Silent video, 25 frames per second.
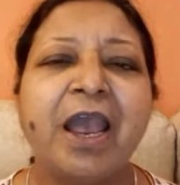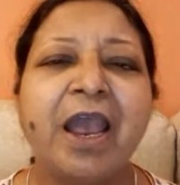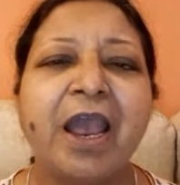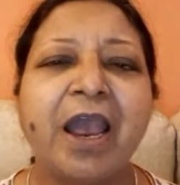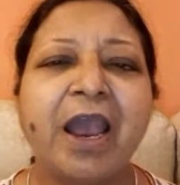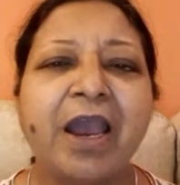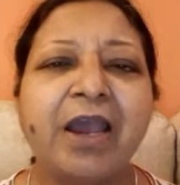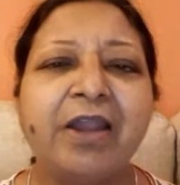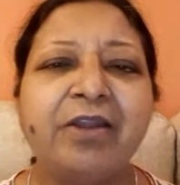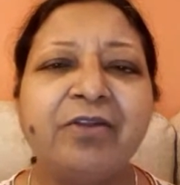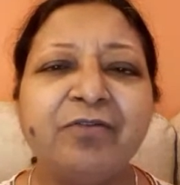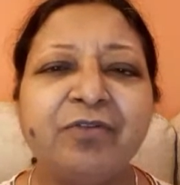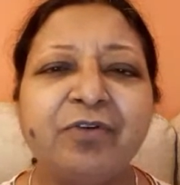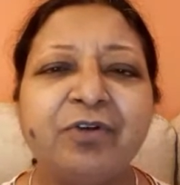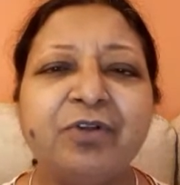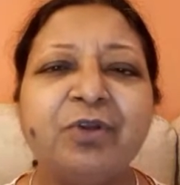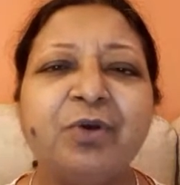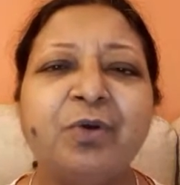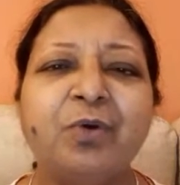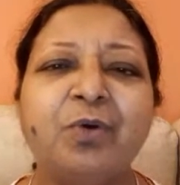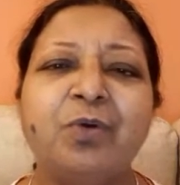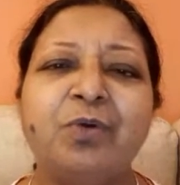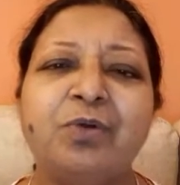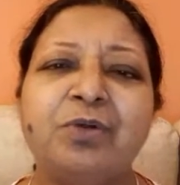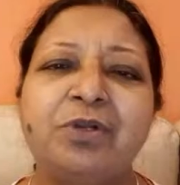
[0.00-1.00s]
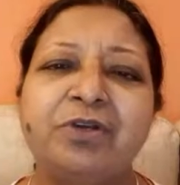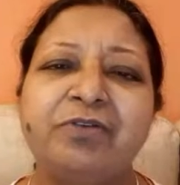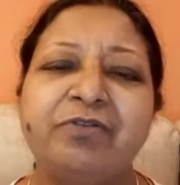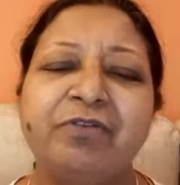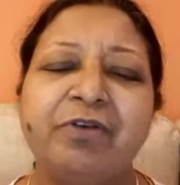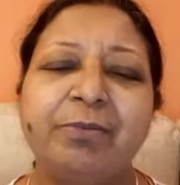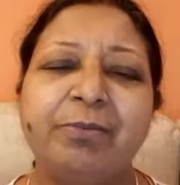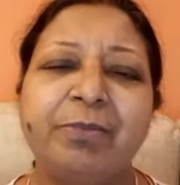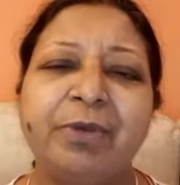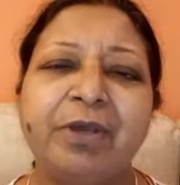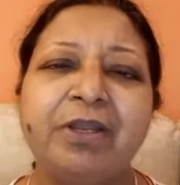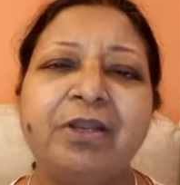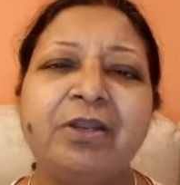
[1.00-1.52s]
and for the older
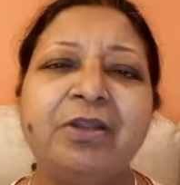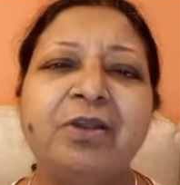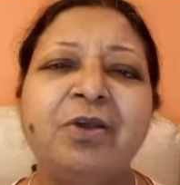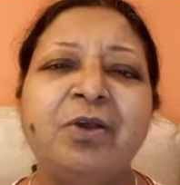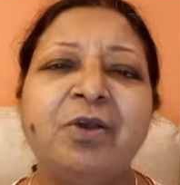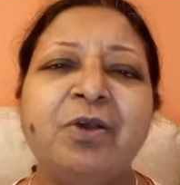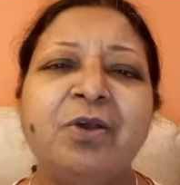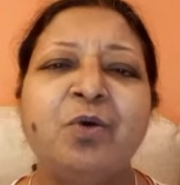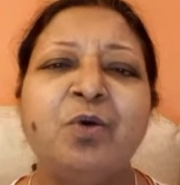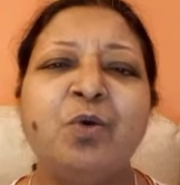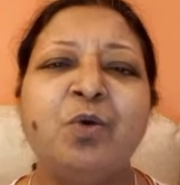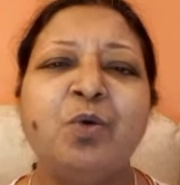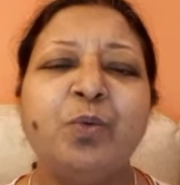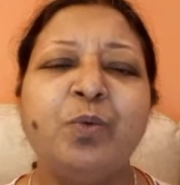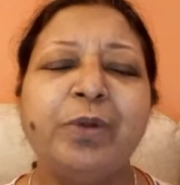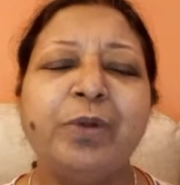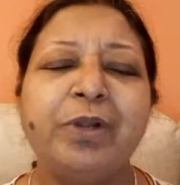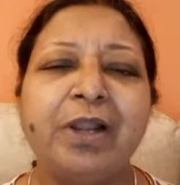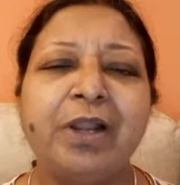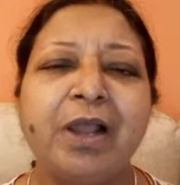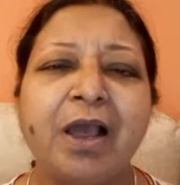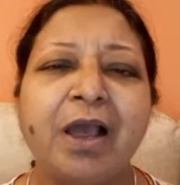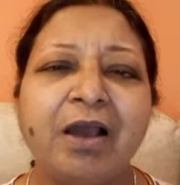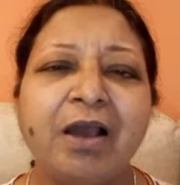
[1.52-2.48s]
women who will